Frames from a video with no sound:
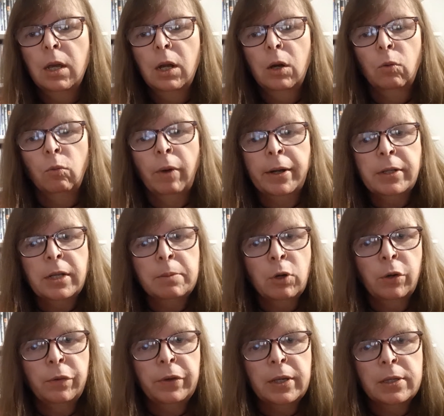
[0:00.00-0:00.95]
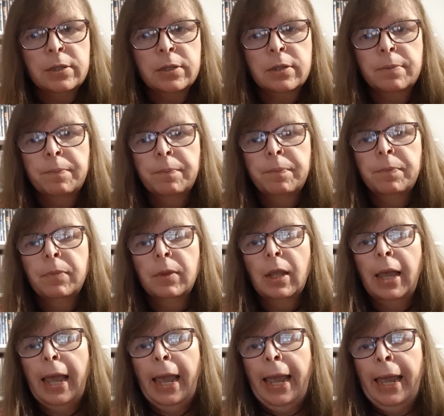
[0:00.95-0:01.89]
renting movies,
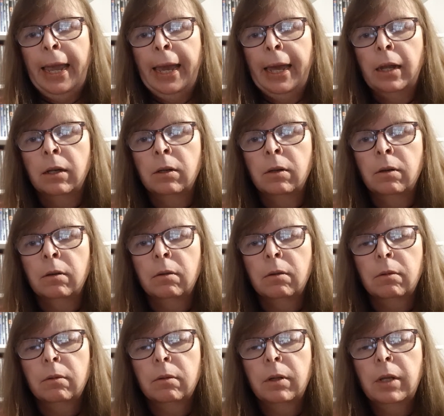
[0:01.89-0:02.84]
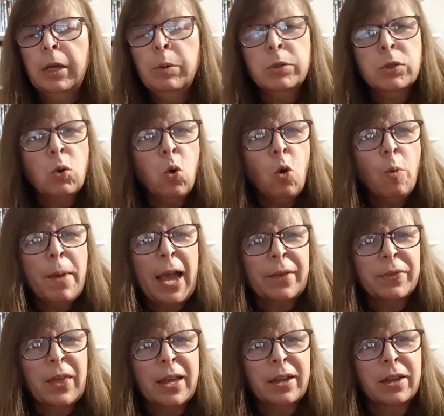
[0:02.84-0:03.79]
and it was cool
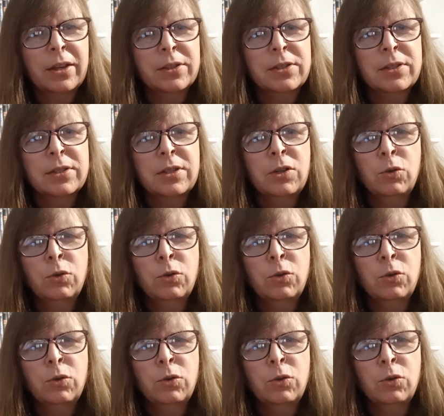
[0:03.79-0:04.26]
back then because